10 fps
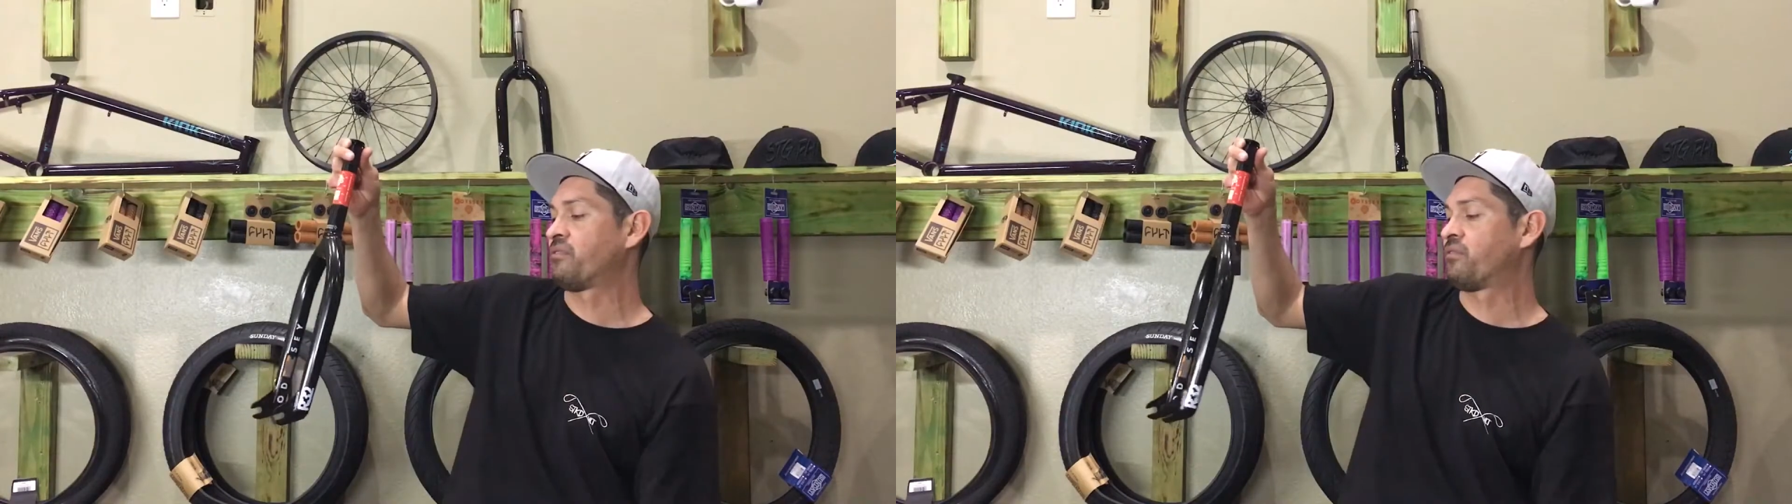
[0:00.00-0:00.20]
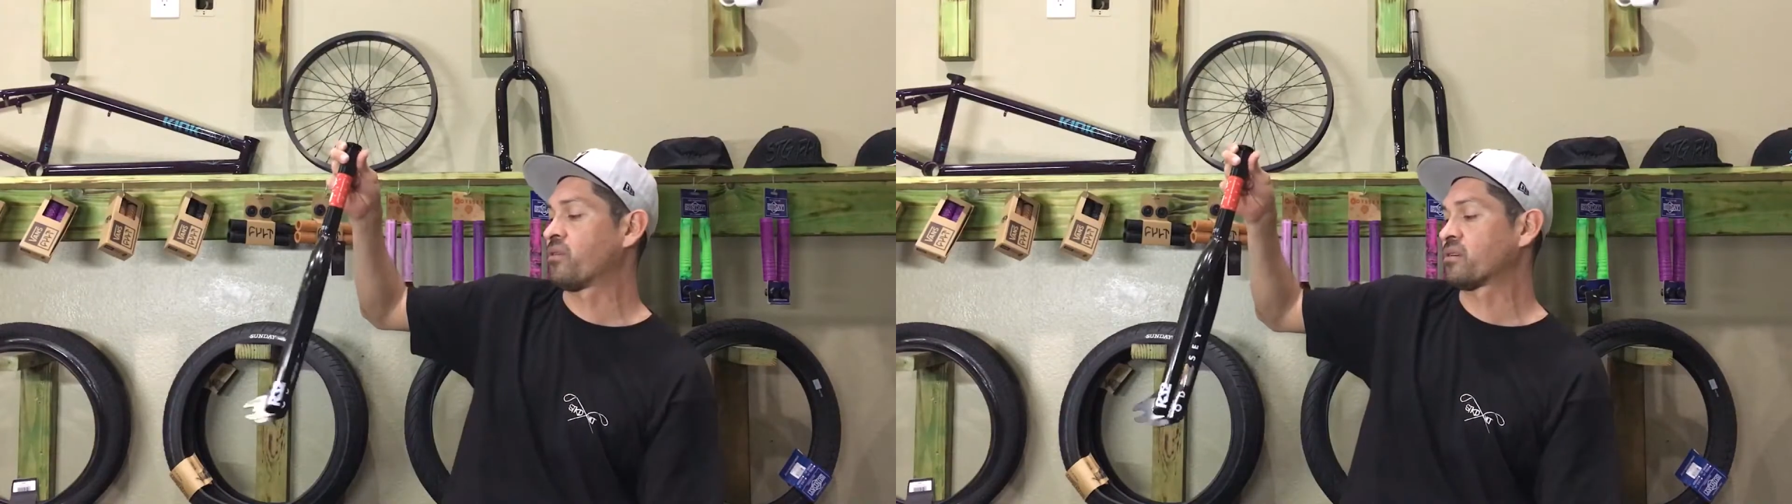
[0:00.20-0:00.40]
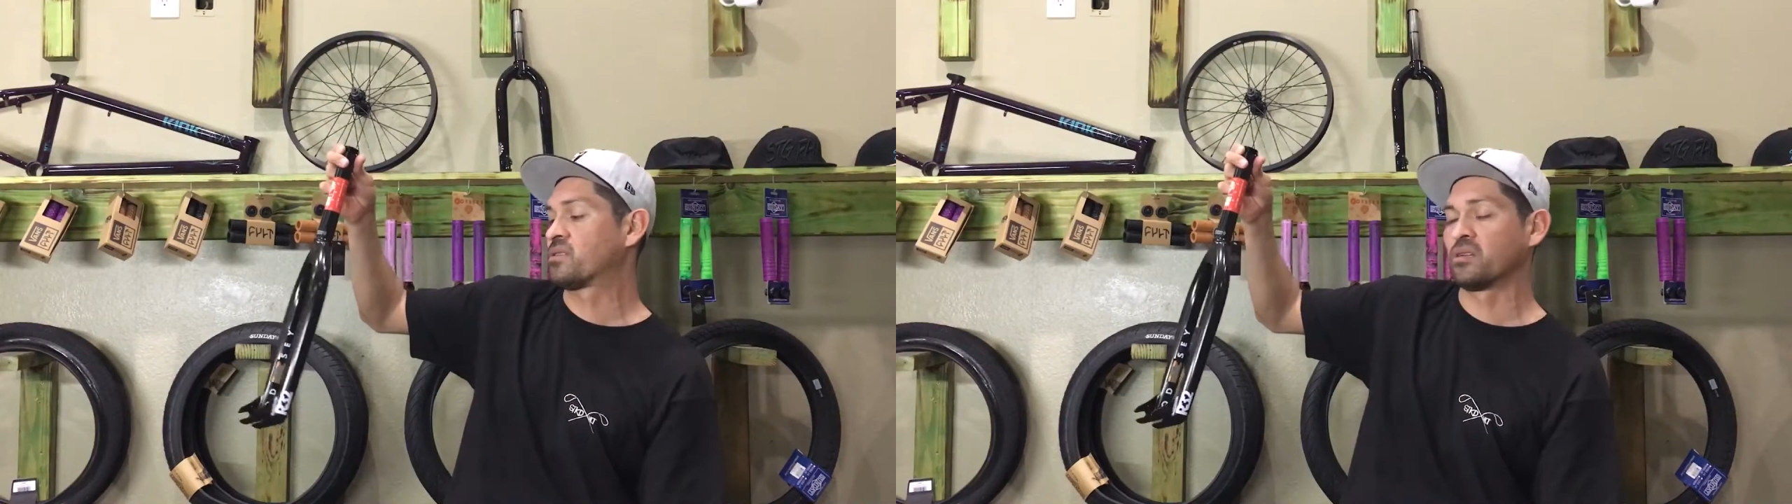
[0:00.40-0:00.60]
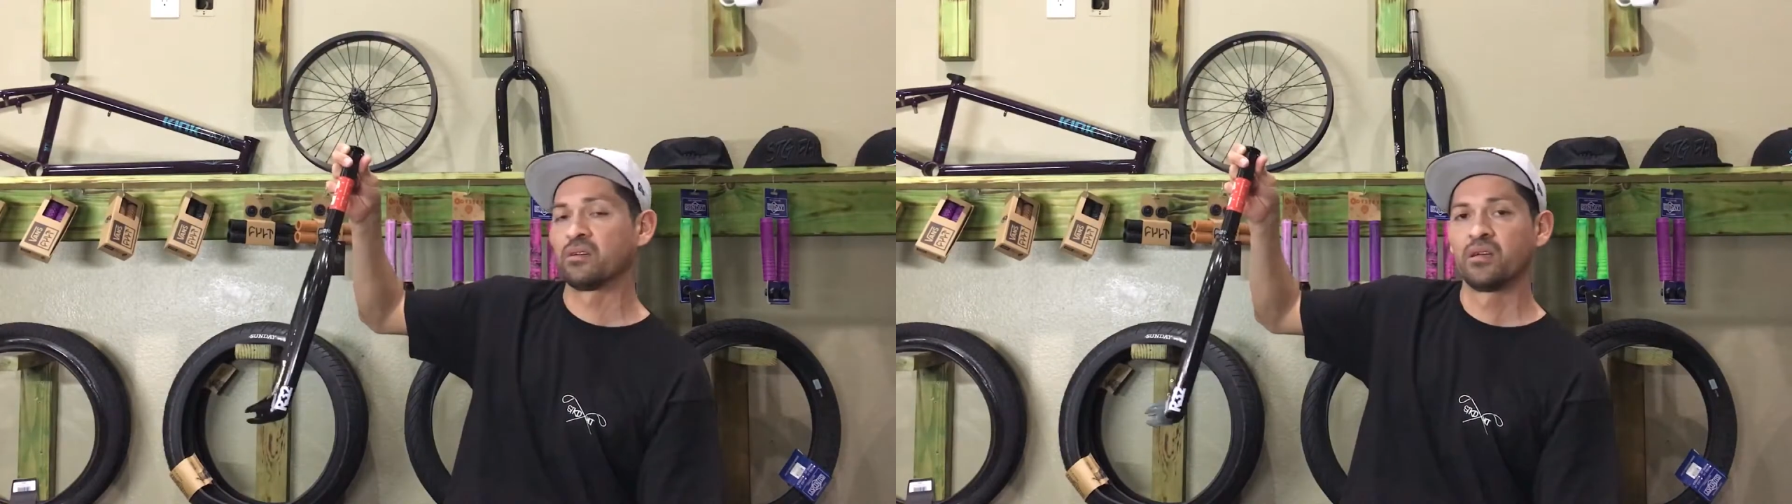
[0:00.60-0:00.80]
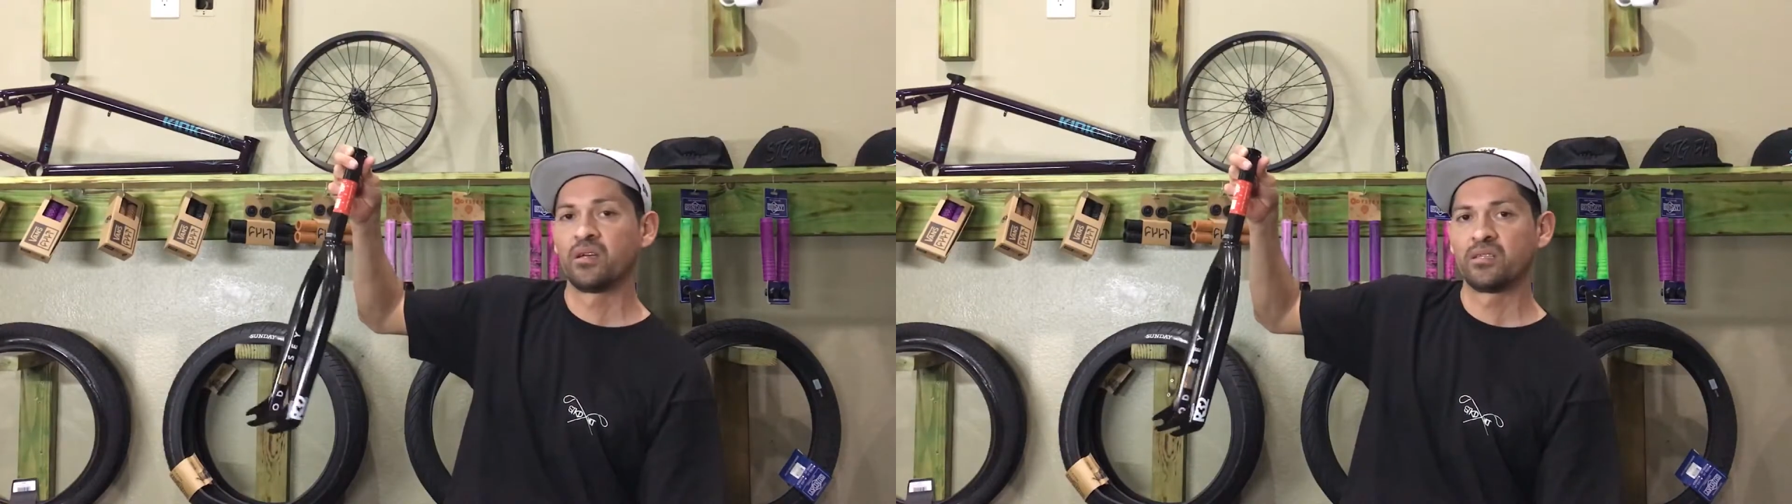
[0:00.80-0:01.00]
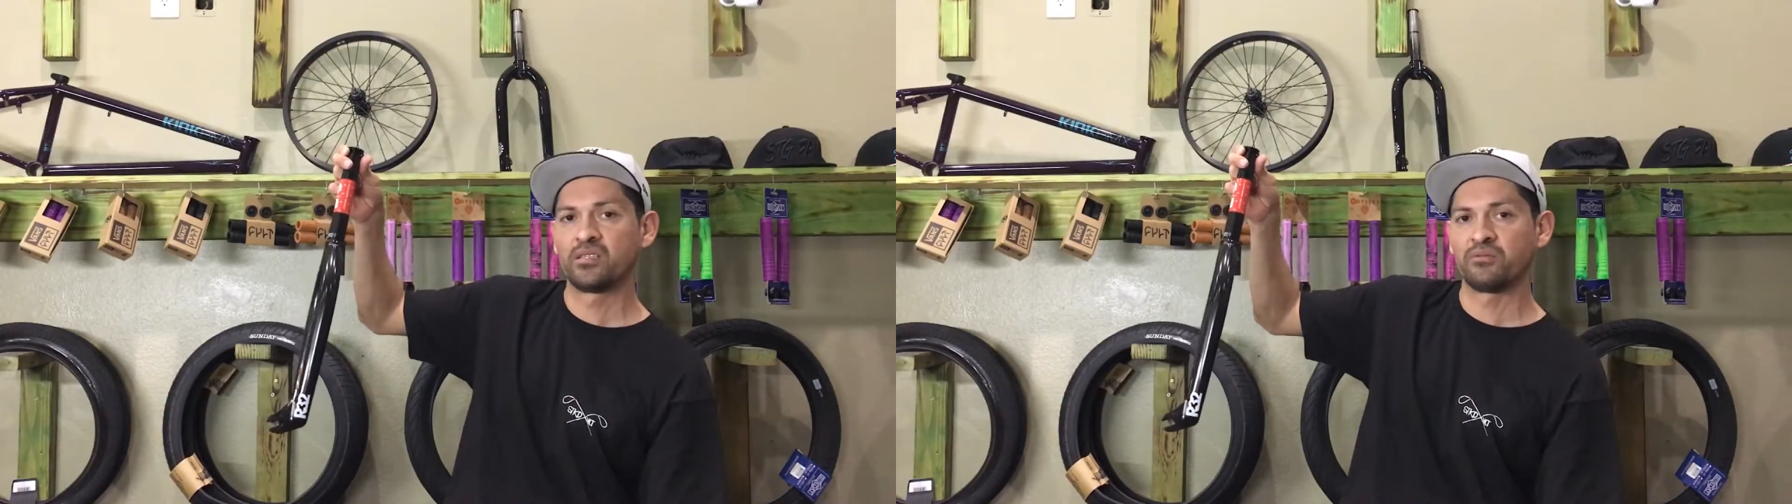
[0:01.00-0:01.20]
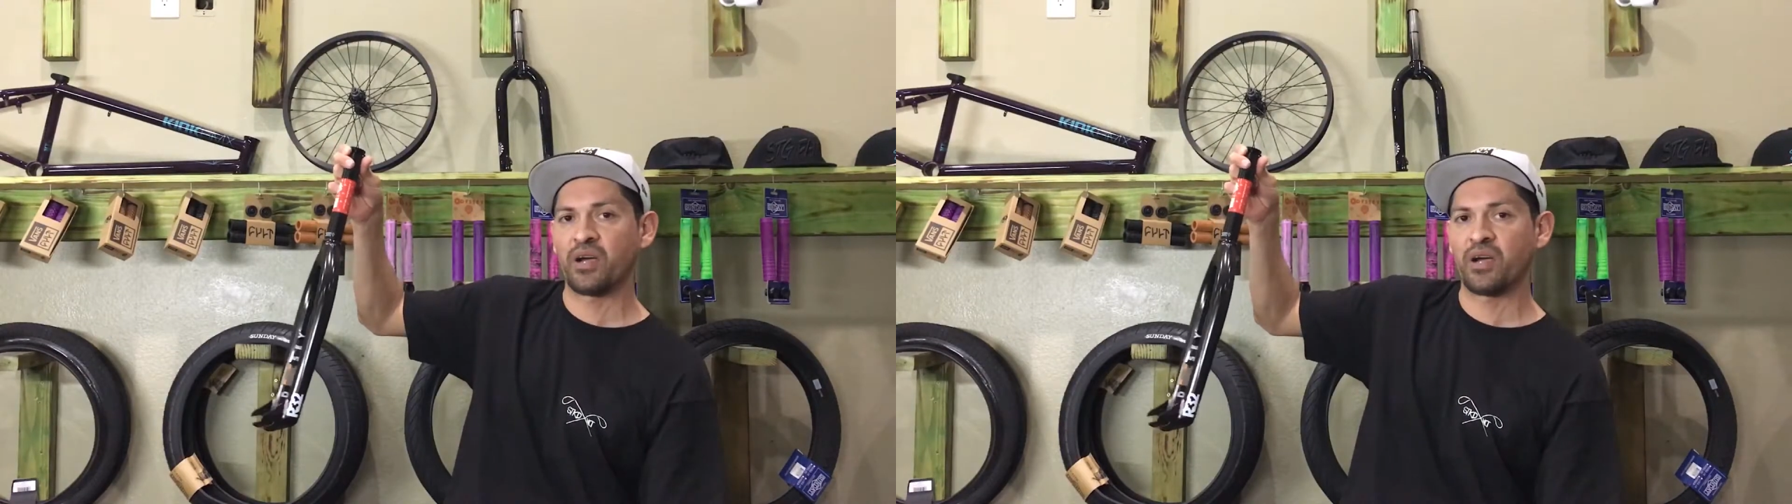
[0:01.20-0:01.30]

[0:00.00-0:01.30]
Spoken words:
that fork to